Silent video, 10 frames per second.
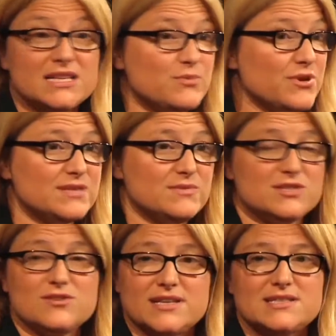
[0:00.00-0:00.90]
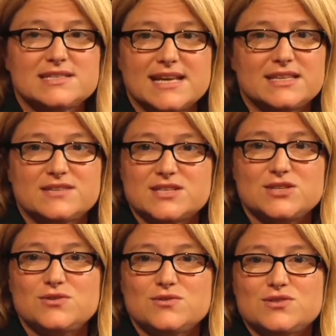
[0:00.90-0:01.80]
experience with Australians is like there's a
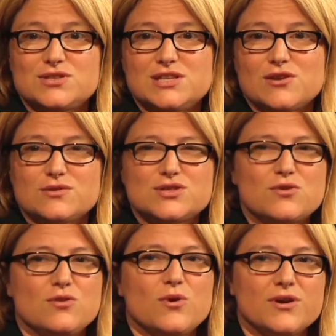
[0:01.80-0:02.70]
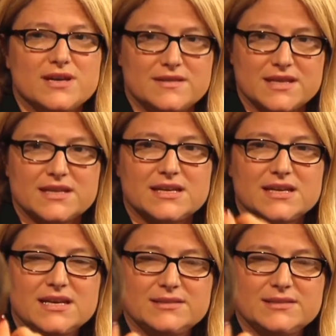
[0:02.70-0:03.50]
huge, you know, strong work ethic.